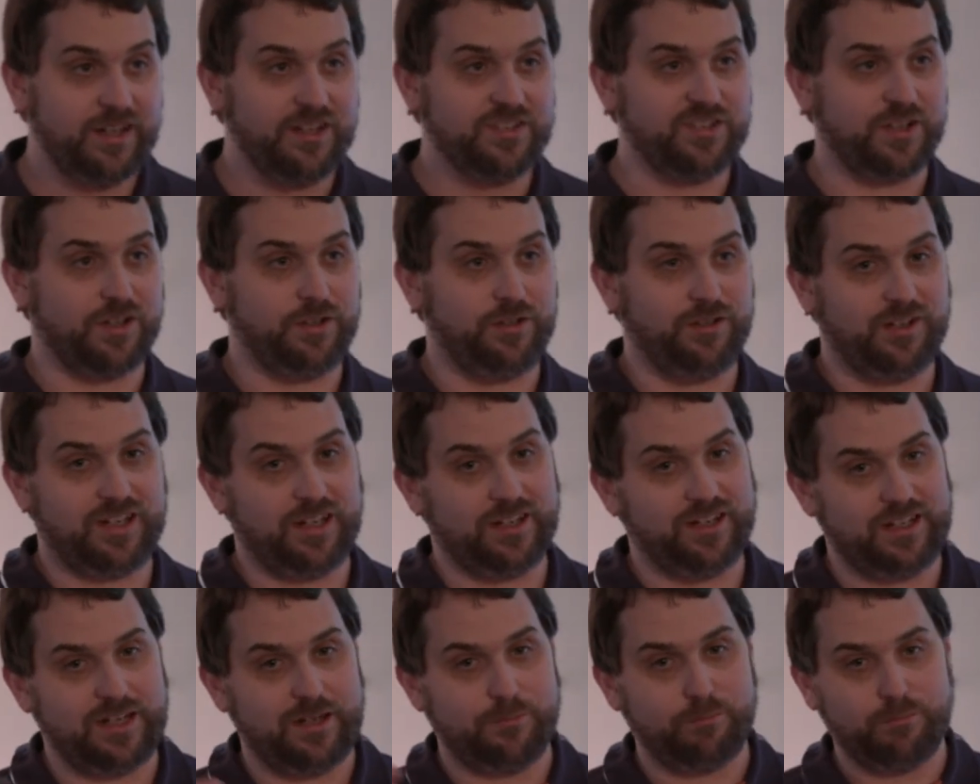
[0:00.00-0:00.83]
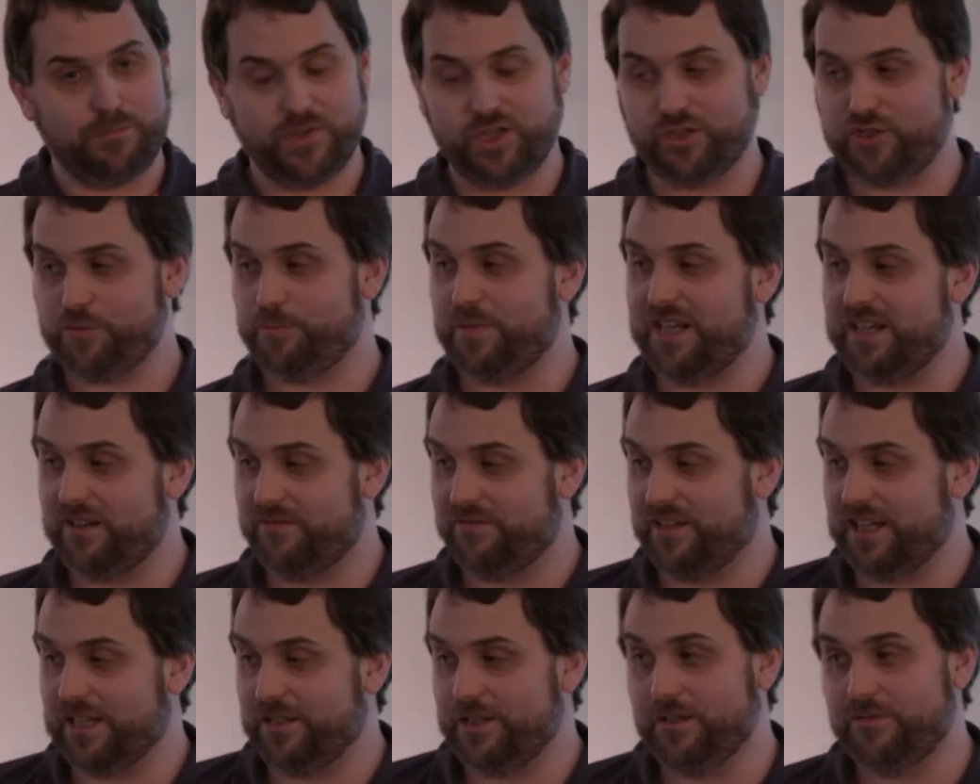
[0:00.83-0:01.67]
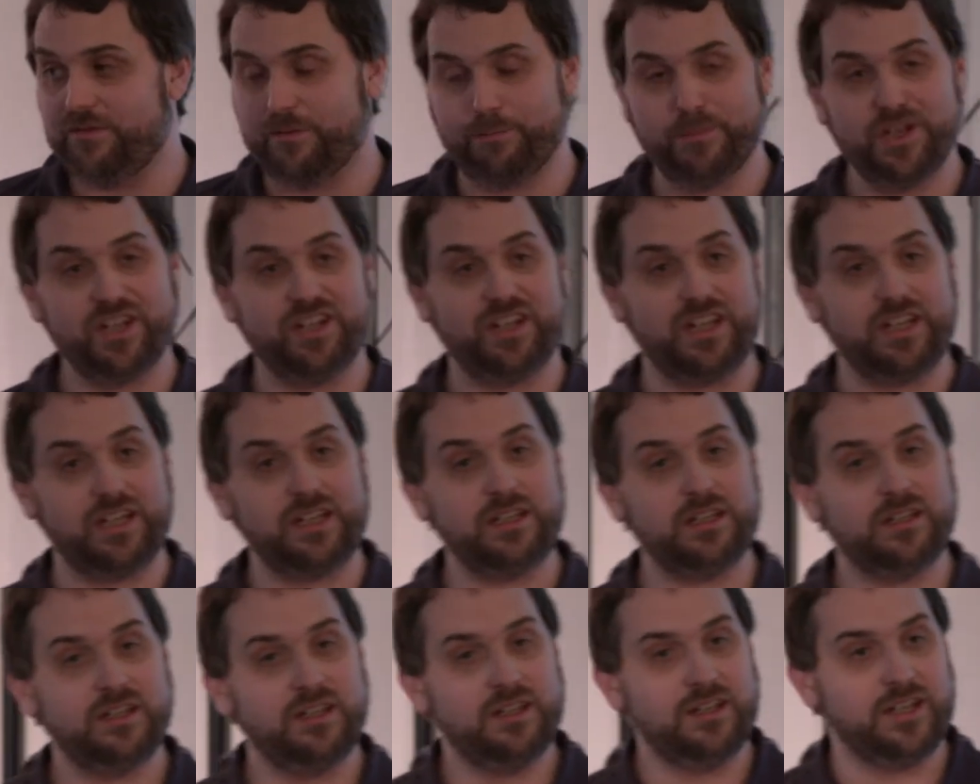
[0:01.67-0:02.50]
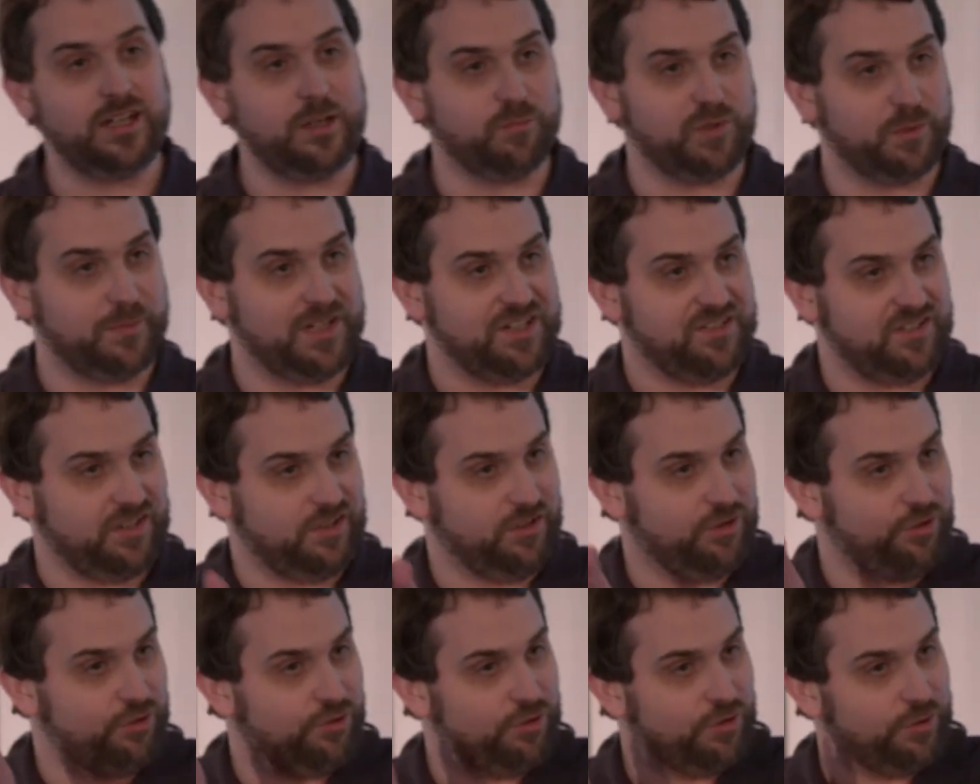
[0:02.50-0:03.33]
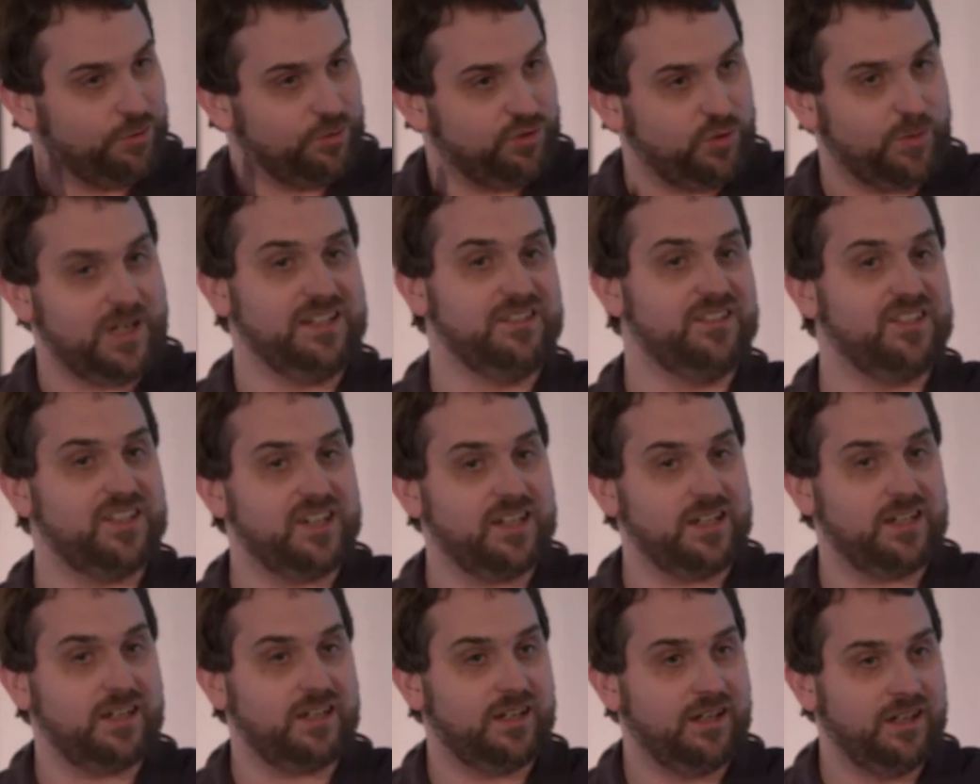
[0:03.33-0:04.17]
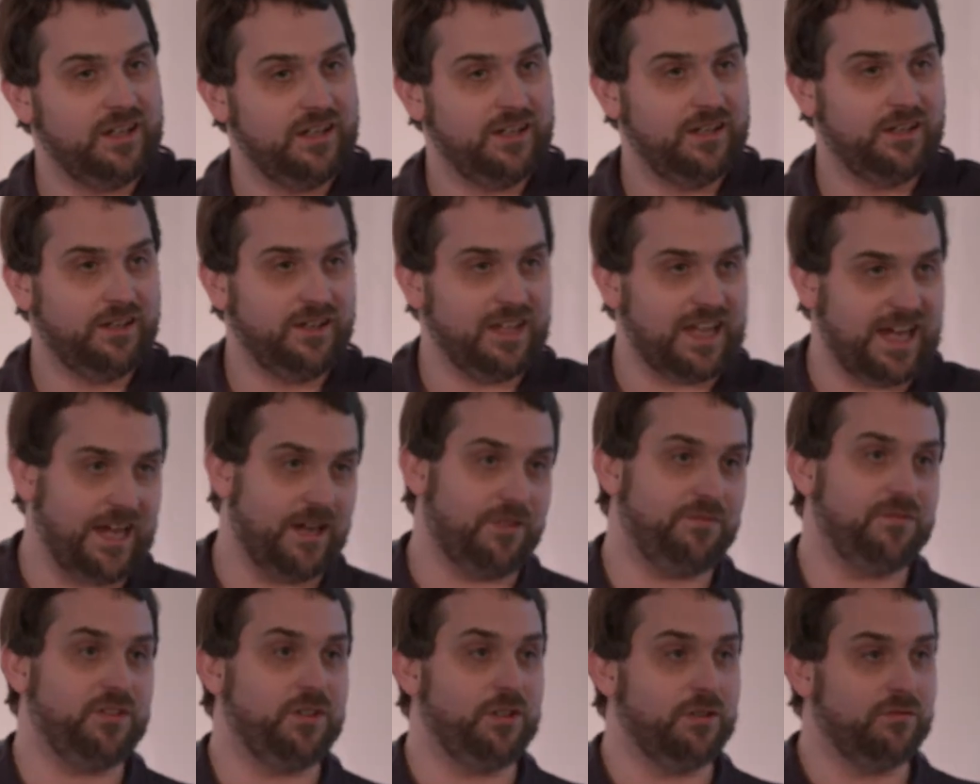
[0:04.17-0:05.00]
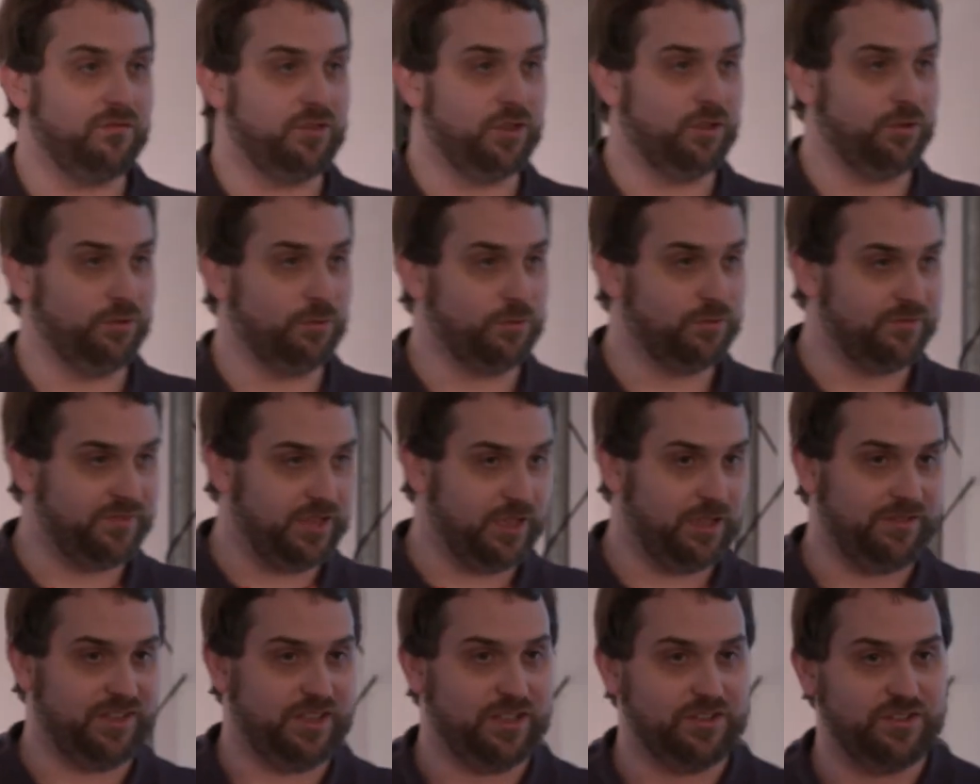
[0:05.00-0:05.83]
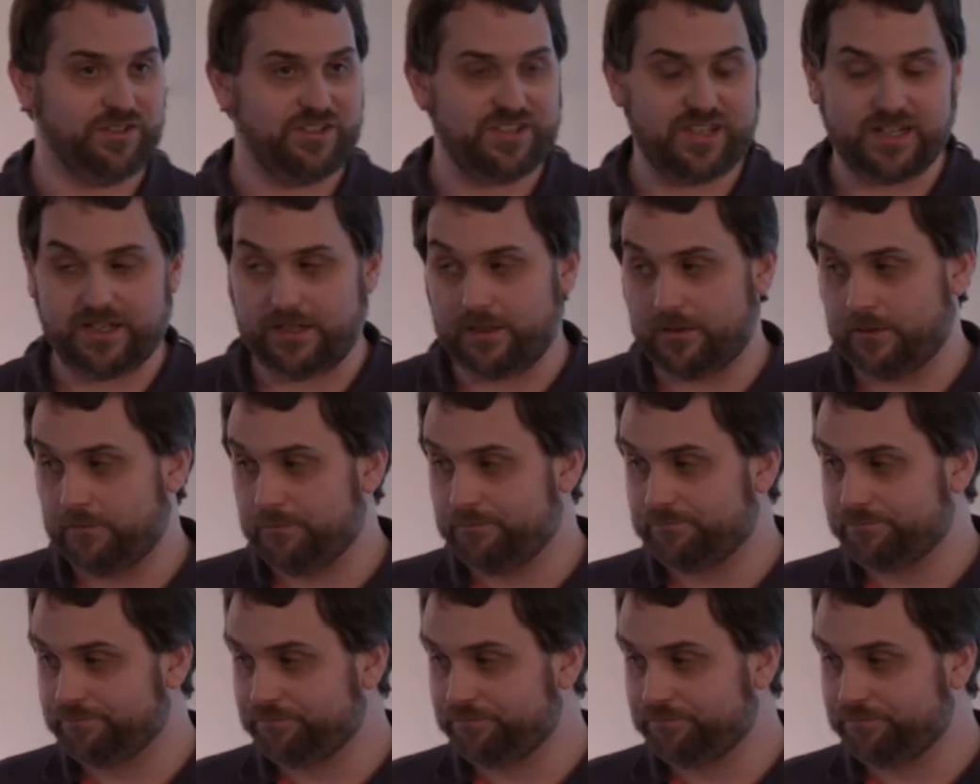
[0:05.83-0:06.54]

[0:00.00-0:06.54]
So you're going to get much better value for money implementing Control 20 after you've done all the other 19.